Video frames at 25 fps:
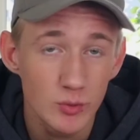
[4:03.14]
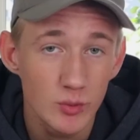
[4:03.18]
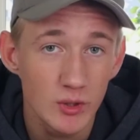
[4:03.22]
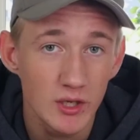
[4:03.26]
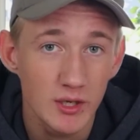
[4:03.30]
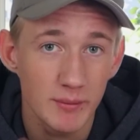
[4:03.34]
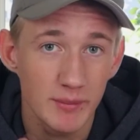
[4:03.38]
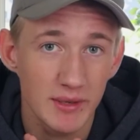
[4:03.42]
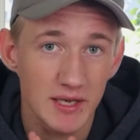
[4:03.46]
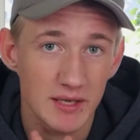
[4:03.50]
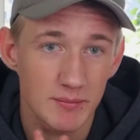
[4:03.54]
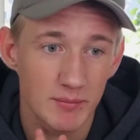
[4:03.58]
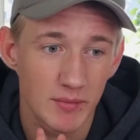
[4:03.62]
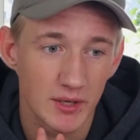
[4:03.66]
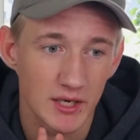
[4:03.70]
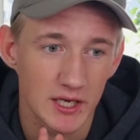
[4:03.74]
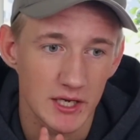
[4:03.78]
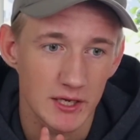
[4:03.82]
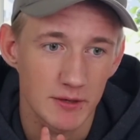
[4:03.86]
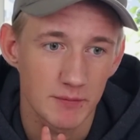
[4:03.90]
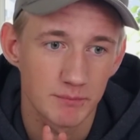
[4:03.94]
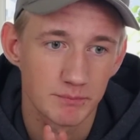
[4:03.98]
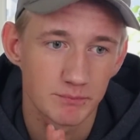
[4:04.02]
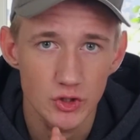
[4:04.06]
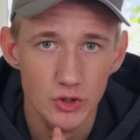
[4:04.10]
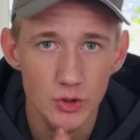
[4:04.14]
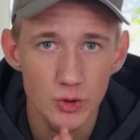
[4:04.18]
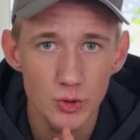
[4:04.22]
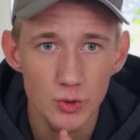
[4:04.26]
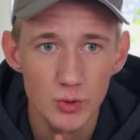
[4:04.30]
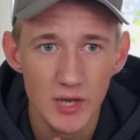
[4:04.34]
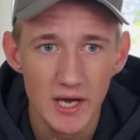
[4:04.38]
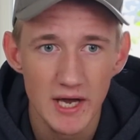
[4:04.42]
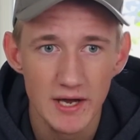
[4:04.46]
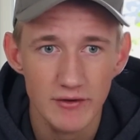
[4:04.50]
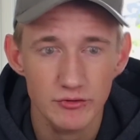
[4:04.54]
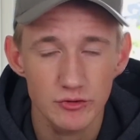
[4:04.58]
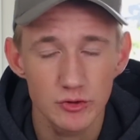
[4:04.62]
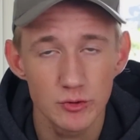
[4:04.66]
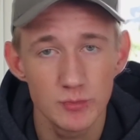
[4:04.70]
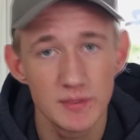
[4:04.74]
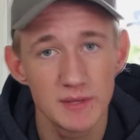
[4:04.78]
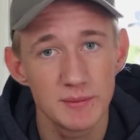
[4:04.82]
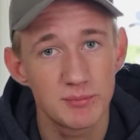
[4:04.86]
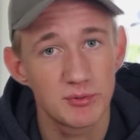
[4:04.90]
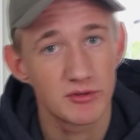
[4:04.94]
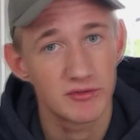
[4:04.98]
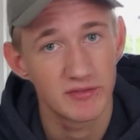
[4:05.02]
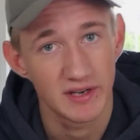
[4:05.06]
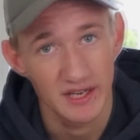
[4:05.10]
you want to make money, you have to
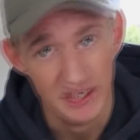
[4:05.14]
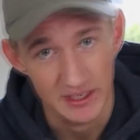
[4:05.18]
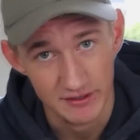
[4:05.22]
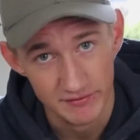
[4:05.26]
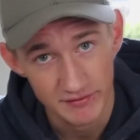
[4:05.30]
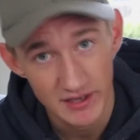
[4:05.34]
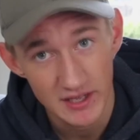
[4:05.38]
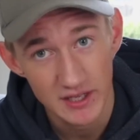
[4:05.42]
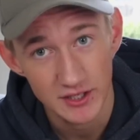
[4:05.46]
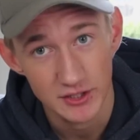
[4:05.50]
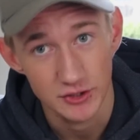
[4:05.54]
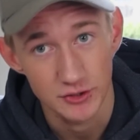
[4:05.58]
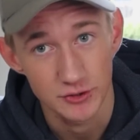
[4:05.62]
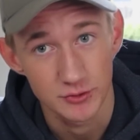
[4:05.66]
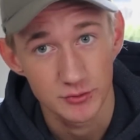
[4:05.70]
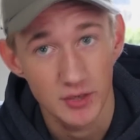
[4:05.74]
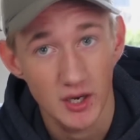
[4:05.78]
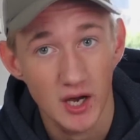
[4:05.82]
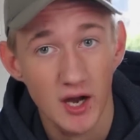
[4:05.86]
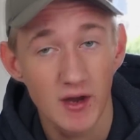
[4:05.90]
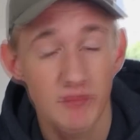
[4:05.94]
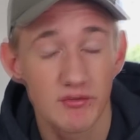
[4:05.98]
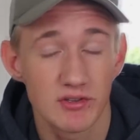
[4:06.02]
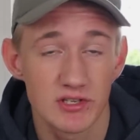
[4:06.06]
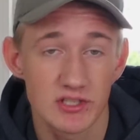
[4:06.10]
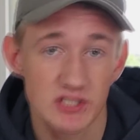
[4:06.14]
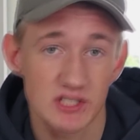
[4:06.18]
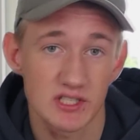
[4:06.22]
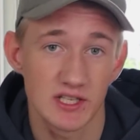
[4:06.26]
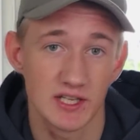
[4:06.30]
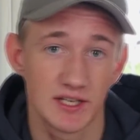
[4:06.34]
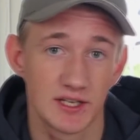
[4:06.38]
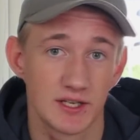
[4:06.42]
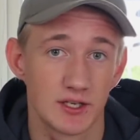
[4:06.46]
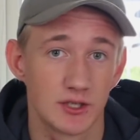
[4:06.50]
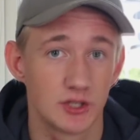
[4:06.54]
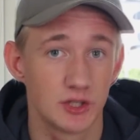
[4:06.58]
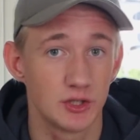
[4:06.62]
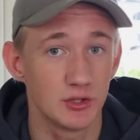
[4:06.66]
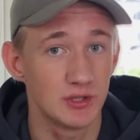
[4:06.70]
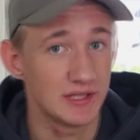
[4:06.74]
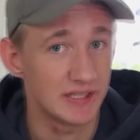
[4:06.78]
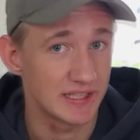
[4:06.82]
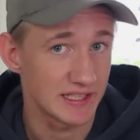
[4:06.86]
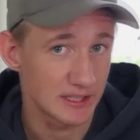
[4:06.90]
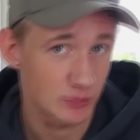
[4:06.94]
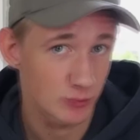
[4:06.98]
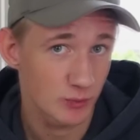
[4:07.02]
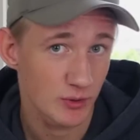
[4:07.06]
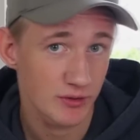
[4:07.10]
be providing value. Obviously, you
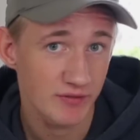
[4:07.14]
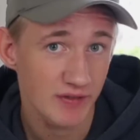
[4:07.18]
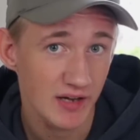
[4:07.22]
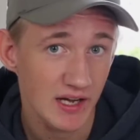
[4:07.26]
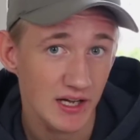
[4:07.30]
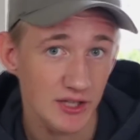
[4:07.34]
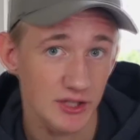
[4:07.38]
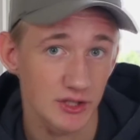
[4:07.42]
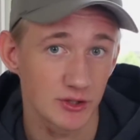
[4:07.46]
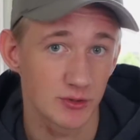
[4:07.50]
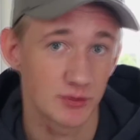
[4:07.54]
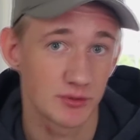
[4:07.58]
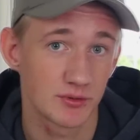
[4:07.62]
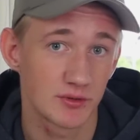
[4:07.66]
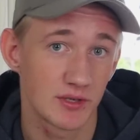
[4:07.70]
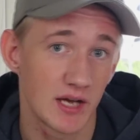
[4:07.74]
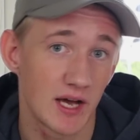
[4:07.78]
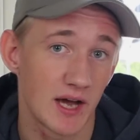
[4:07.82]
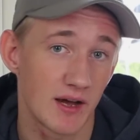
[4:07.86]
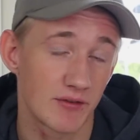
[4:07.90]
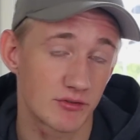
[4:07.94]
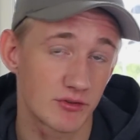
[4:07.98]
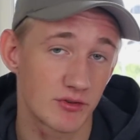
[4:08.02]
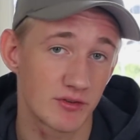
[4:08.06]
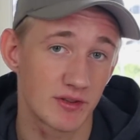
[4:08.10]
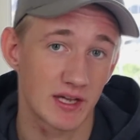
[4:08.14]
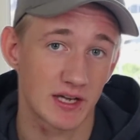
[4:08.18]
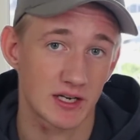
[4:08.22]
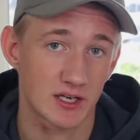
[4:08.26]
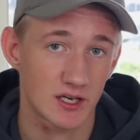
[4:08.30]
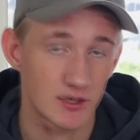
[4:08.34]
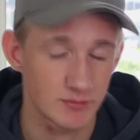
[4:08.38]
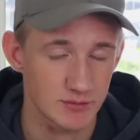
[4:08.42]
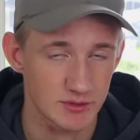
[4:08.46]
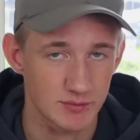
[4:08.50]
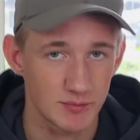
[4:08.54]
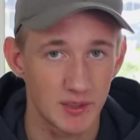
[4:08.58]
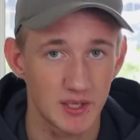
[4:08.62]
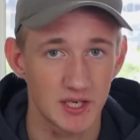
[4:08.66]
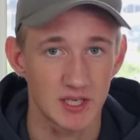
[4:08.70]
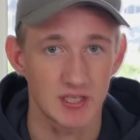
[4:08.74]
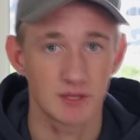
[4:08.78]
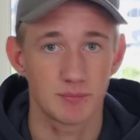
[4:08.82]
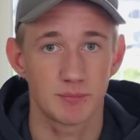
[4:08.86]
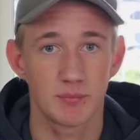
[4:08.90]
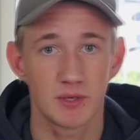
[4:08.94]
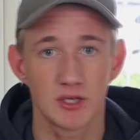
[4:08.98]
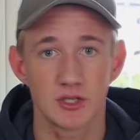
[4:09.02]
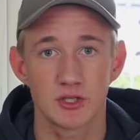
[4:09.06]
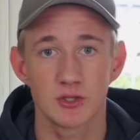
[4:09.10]
lead with value. After that comes
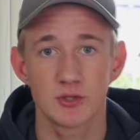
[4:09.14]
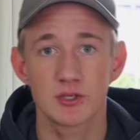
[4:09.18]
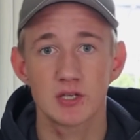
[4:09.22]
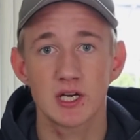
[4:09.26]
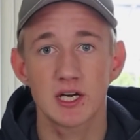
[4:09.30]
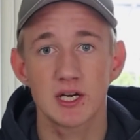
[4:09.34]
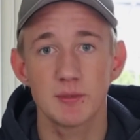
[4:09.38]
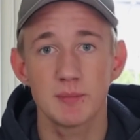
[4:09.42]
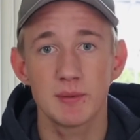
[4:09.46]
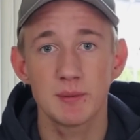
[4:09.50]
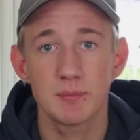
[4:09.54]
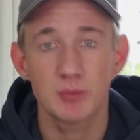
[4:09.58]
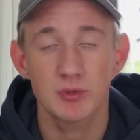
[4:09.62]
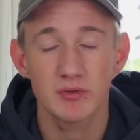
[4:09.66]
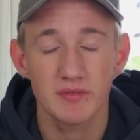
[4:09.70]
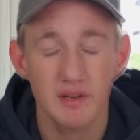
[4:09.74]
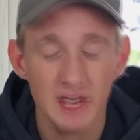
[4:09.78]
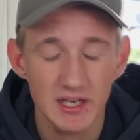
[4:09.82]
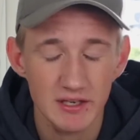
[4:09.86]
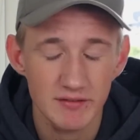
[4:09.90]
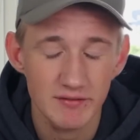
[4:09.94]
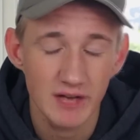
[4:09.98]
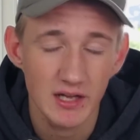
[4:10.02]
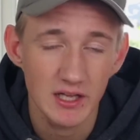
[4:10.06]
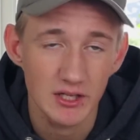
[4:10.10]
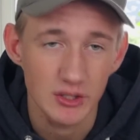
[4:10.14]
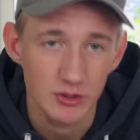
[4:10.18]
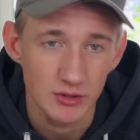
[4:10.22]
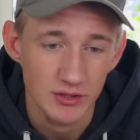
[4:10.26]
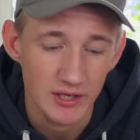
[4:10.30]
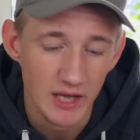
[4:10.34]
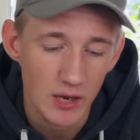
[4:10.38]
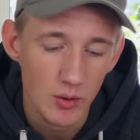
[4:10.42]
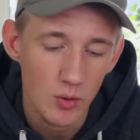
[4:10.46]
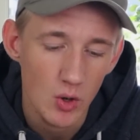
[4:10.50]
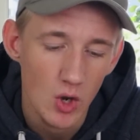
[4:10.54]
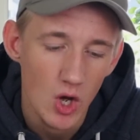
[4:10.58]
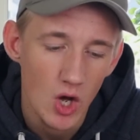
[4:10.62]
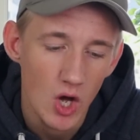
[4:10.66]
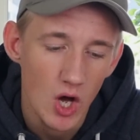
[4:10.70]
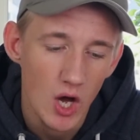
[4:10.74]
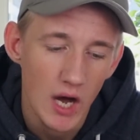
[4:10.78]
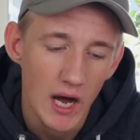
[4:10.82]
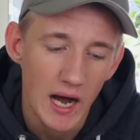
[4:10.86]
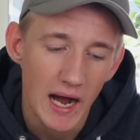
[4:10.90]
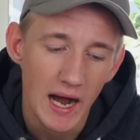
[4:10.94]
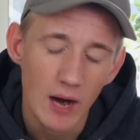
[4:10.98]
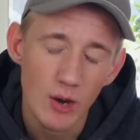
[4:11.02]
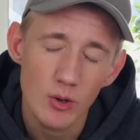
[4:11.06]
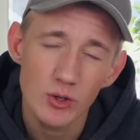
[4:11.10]
money, but you got to be providing value. Now,
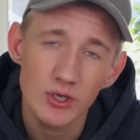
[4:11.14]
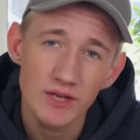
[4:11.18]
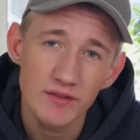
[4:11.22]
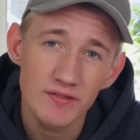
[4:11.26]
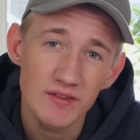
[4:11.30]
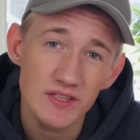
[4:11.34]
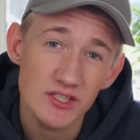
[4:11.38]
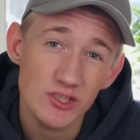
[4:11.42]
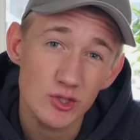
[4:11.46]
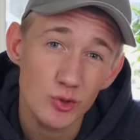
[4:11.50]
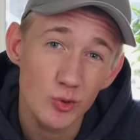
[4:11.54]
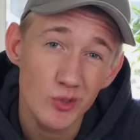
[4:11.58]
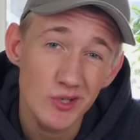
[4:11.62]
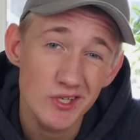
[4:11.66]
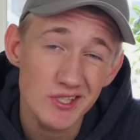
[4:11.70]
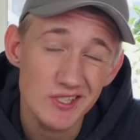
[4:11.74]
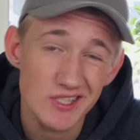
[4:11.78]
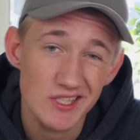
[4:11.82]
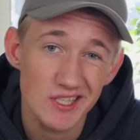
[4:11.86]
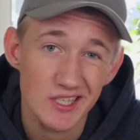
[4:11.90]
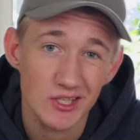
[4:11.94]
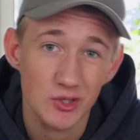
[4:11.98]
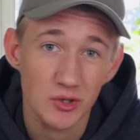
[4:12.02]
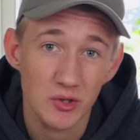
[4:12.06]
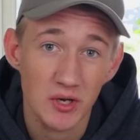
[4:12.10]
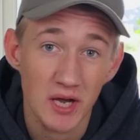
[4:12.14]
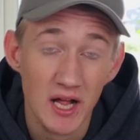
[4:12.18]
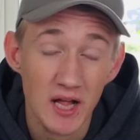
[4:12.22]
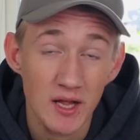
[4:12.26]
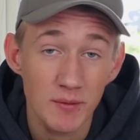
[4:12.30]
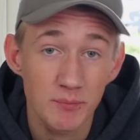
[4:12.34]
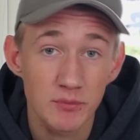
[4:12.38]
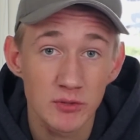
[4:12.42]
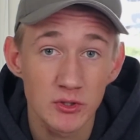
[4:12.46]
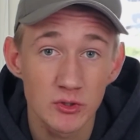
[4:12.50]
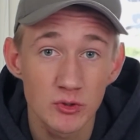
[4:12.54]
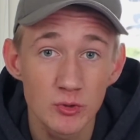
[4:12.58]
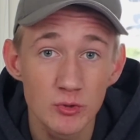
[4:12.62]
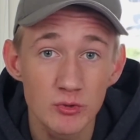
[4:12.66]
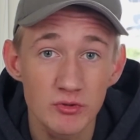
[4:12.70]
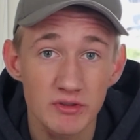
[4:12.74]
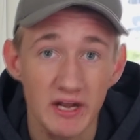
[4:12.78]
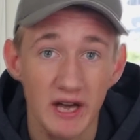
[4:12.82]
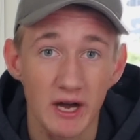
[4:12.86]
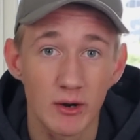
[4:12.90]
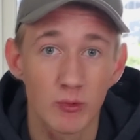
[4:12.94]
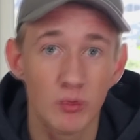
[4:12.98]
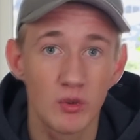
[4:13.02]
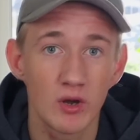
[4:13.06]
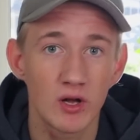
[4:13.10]
how can this quiz sticker help you do
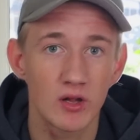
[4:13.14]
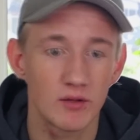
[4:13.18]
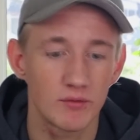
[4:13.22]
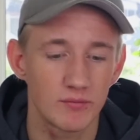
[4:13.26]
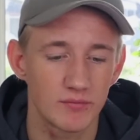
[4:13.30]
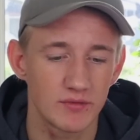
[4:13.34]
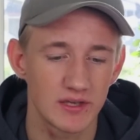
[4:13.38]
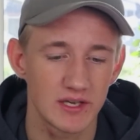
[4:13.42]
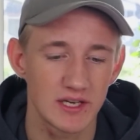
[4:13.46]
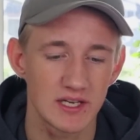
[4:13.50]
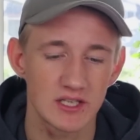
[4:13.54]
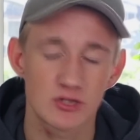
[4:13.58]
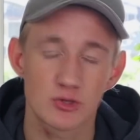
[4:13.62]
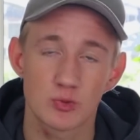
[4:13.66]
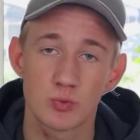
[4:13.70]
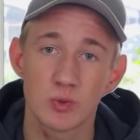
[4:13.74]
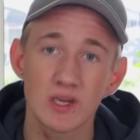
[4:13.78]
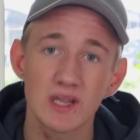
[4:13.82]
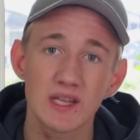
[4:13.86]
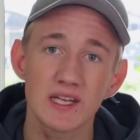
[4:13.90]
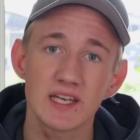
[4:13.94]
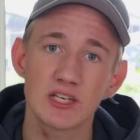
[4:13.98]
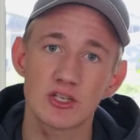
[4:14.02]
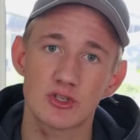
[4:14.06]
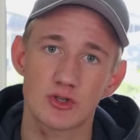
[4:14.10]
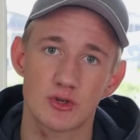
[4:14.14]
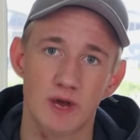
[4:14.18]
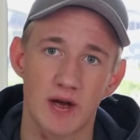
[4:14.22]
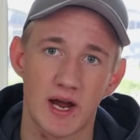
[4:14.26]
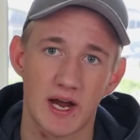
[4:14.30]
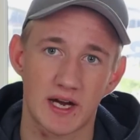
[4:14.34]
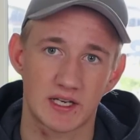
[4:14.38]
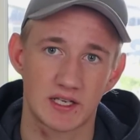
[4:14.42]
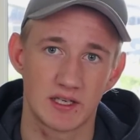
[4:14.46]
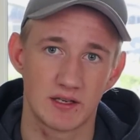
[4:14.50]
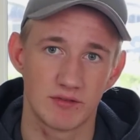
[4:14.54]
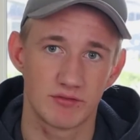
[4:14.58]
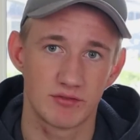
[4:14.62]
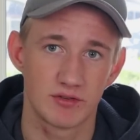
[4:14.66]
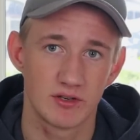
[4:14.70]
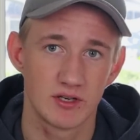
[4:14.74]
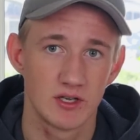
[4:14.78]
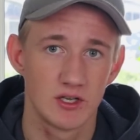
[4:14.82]
that? Well, it's really interactive.